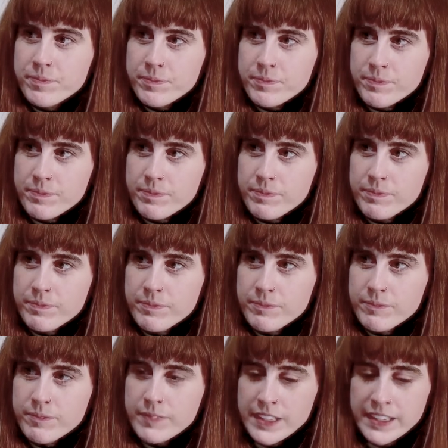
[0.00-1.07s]
Who's a
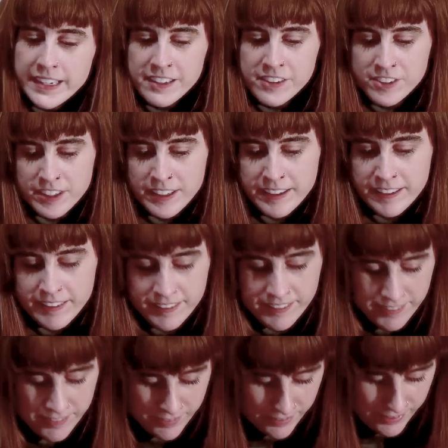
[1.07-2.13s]
movie
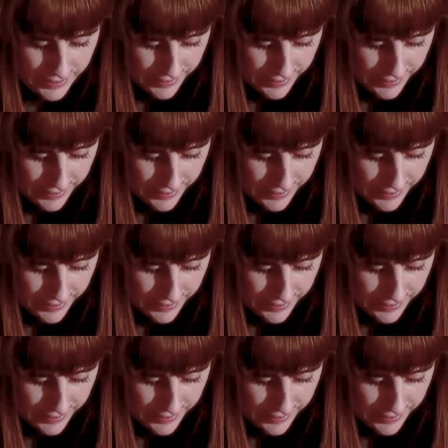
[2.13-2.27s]
actor.